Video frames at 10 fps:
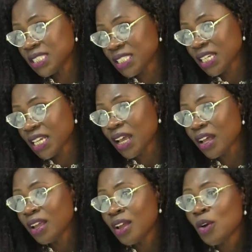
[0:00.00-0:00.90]
SIGA,
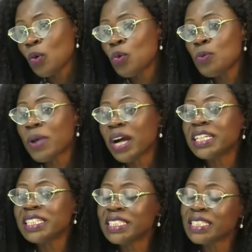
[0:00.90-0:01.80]
who
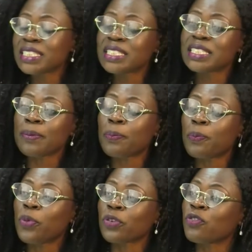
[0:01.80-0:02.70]
manages a
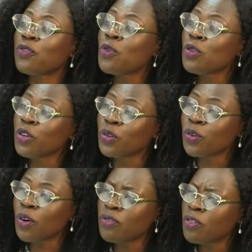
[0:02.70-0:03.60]
portfolio
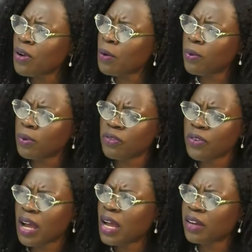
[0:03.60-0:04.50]
of over, over
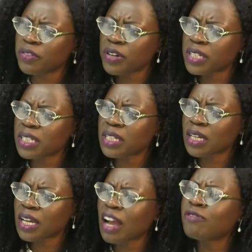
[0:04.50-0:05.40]
100
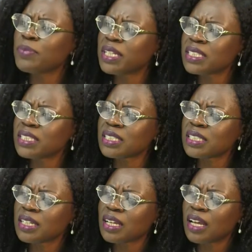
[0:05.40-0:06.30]
government
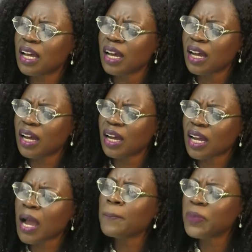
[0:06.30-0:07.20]
uh,
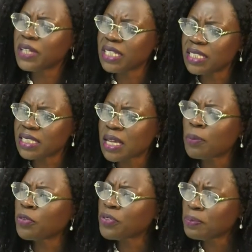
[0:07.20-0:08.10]
companies,
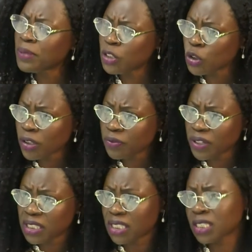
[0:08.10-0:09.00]
some of them in joint
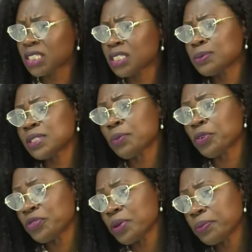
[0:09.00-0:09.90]
ventureships; some
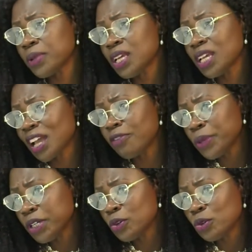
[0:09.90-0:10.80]
of them
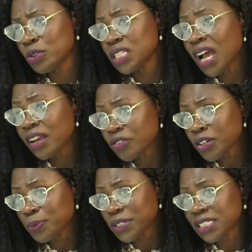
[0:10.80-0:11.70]
government owns
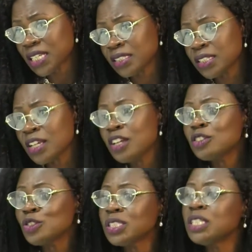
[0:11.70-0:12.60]
100%,
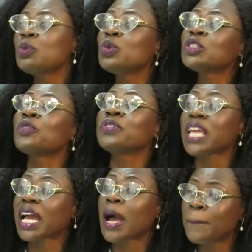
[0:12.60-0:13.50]
to see which of
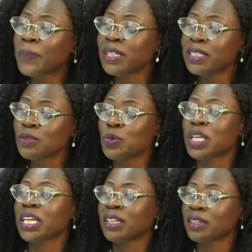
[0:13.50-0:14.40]
their companies we
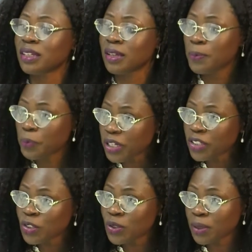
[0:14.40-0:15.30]
can
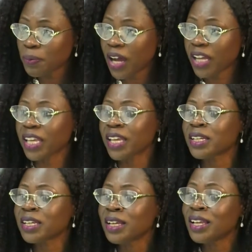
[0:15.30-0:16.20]
bring to the market,
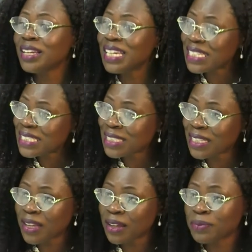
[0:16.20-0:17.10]
list
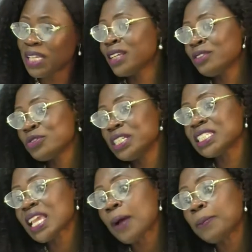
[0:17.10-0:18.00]
them, they can
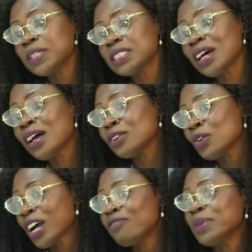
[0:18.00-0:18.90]
raise capital
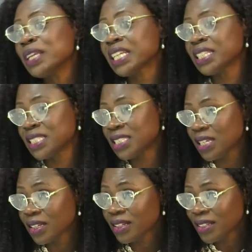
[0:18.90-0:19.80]
or government can
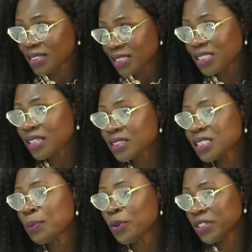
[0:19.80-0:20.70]
sell
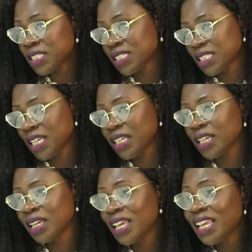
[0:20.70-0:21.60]
some of its
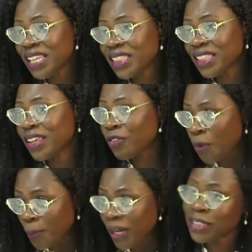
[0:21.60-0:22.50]
stake in there
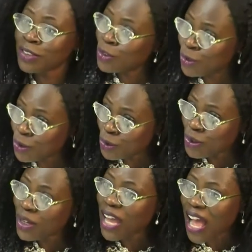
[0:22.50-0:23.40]
for money to do
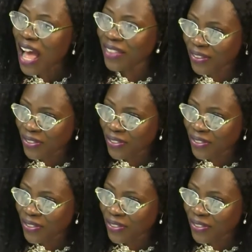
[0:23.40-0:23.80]
other